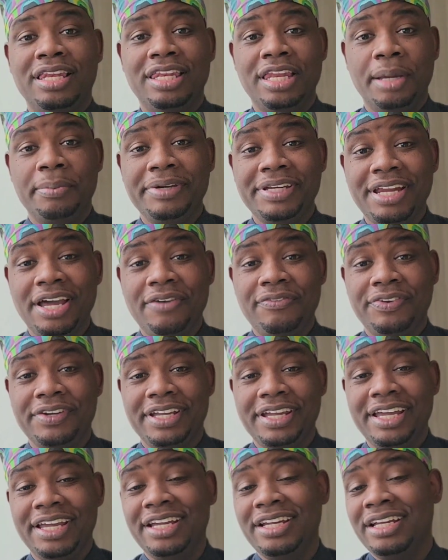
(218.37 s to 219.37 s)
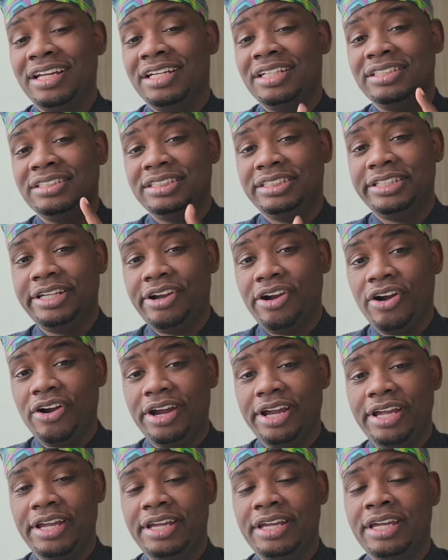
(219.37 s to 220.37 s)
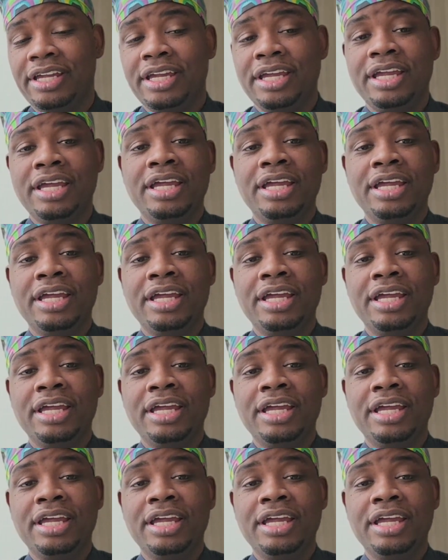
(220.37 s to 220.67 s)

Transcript: Let me not forget GRE.